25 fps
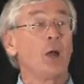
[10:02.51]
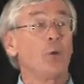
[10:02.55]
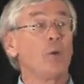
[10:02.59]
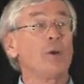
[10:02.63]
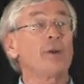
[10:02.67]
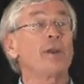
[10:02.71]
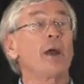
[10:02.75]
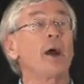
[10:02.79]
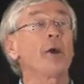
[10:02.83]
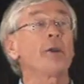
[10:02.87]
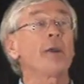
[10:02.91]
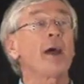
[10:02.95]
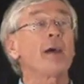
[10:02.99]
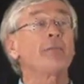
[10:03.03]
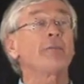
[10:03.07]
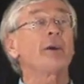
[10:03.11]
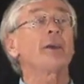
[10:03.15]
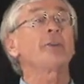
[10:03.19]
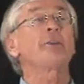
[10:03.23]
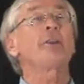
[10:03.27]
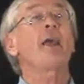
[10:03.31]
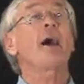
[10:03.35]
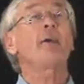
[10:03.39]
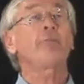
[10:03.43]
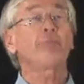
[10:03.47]
We don't have
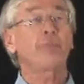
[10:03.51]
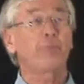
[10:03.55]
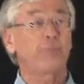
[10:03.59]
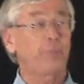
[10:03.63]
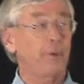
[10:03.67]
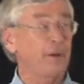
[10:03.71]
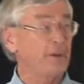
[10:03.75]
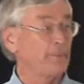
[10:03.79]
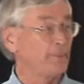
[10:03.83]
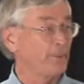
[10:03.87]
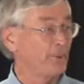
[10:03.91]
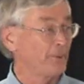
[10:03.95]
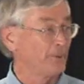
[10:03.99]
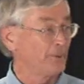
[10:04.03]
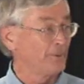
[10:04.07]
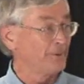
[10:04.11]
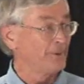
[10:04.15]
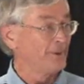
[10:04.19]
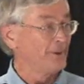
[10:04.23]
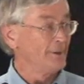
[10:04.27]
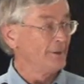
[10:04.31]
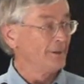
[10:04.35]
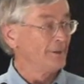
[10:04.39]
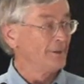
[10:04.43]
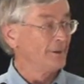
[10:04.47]
enough people.
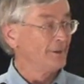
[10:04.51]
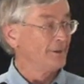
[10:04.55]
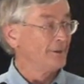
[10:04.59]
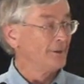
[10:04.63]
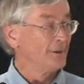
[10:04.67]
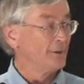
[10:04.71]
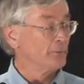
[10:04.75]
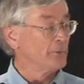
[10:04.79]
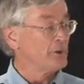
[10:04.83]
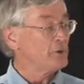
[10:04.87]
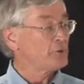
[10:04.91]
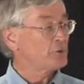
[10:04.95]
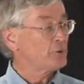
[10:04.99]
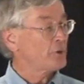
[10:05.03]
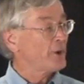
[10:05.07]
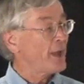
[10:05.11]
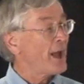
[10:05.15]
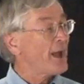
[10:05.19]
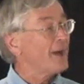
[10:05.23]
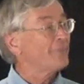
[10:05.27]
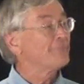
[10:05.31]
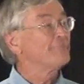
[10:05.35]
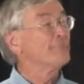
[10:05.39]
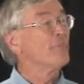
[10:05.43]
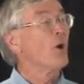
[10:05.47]
We should
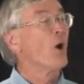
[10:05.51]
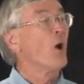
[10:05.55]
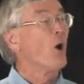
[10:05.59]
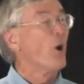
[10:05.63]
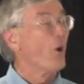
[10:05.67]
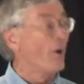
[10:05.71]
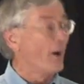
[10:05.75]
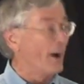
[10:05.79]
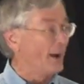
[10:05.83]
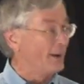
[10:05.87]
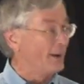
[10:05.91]
have more.